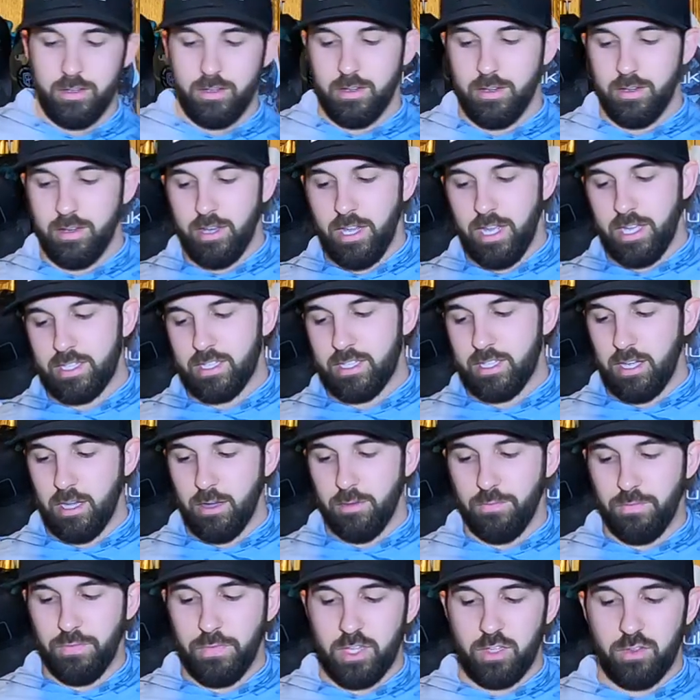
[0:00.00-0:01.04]
Next
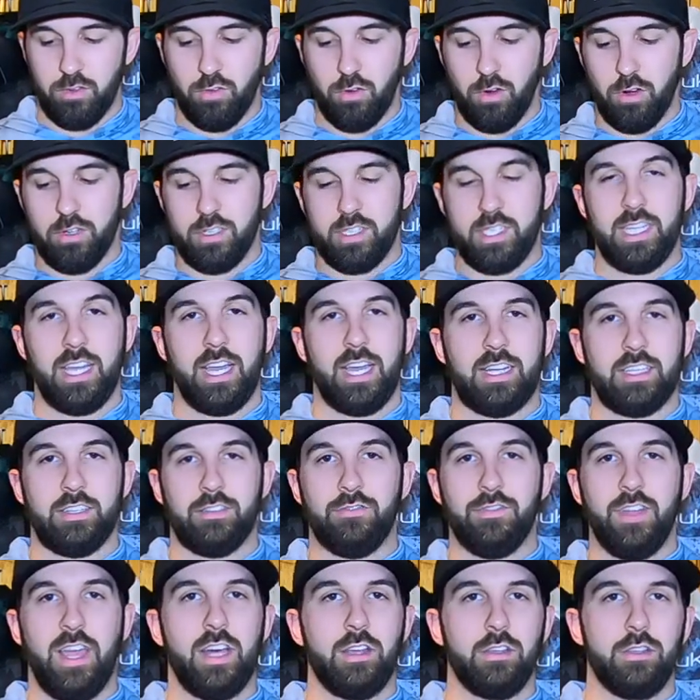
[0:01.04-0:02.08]
up, as far as the highest
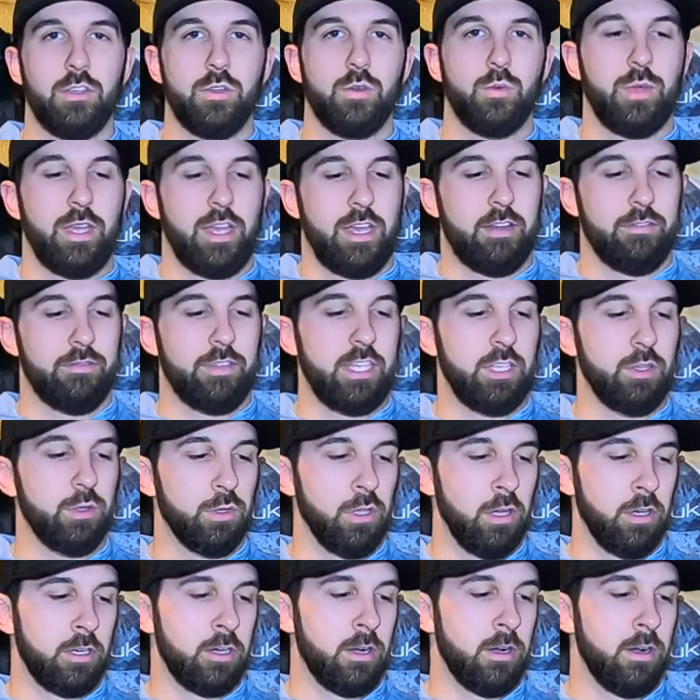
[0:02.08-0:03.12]
value, we have the
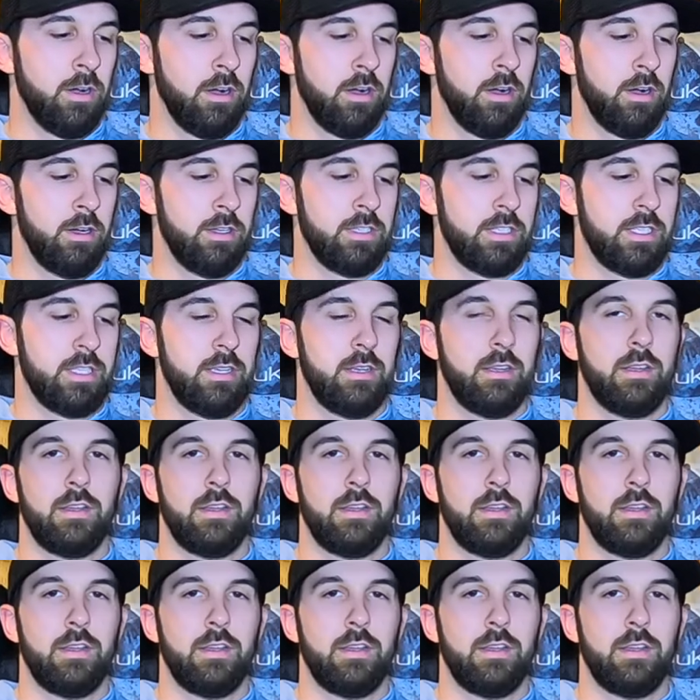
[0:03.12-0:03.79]
Lunkerhunt